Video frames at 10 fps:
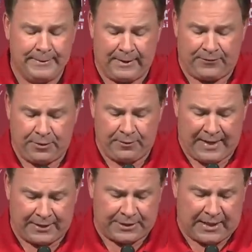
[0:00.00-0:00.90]
If you do
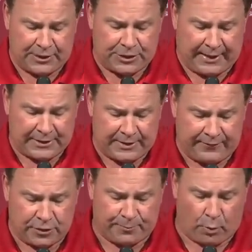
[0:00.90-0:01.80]
that, you got a chance,
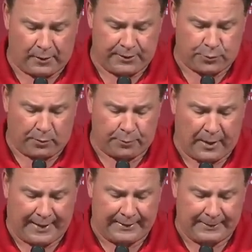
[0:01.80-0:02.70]
even as poorly as we're
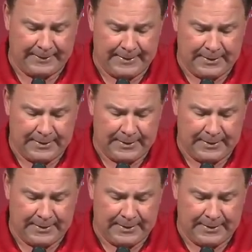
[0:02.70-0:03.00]
playing, to